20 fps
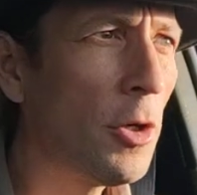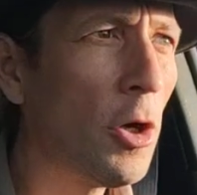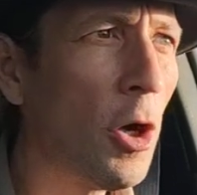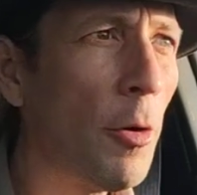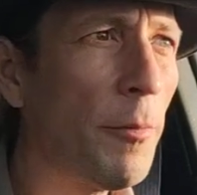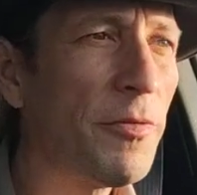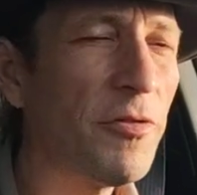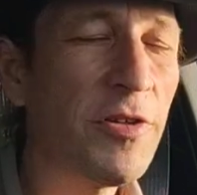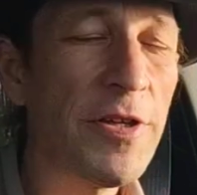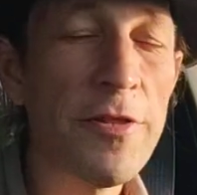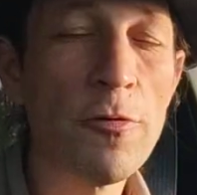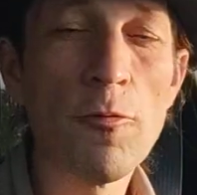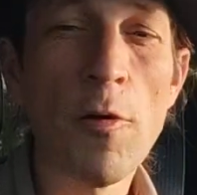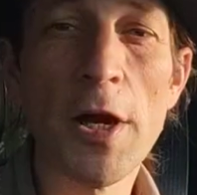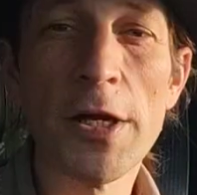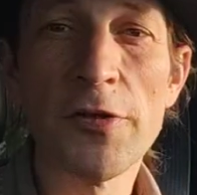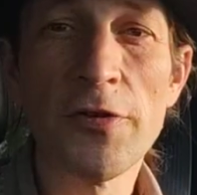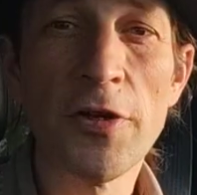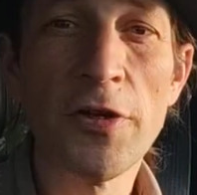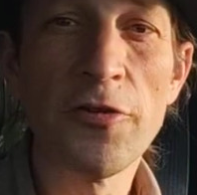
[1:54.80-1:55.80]
Obviously, the
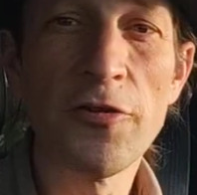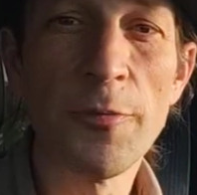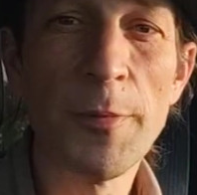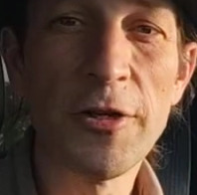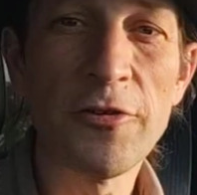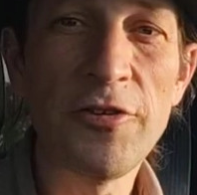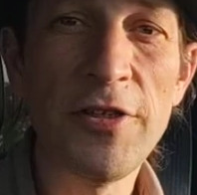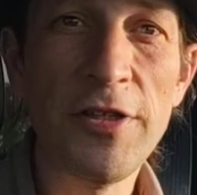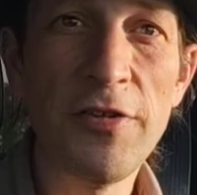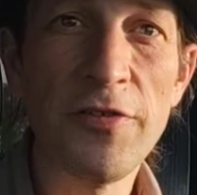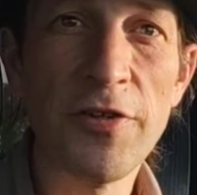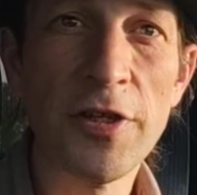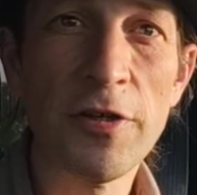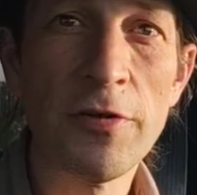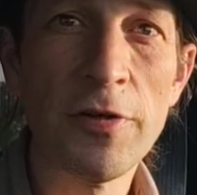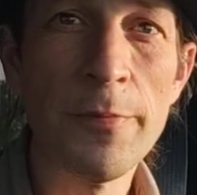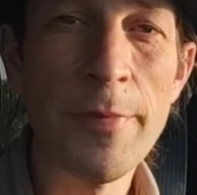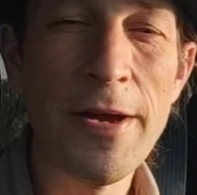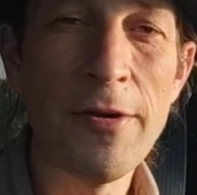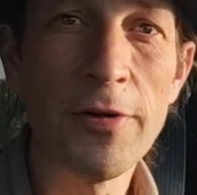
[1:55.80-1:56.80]
right turns are much easier
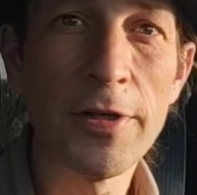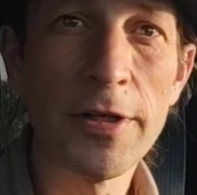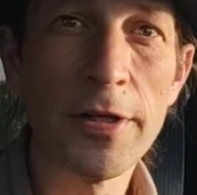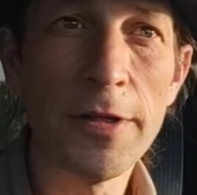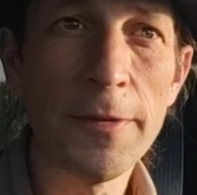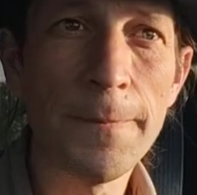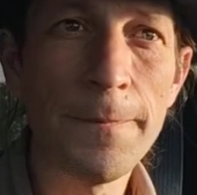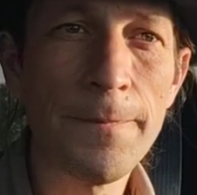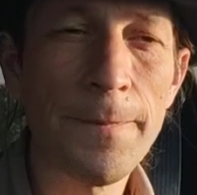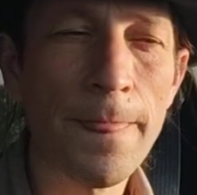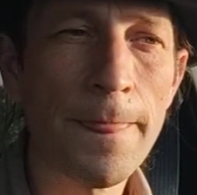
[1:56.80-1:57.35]
in America.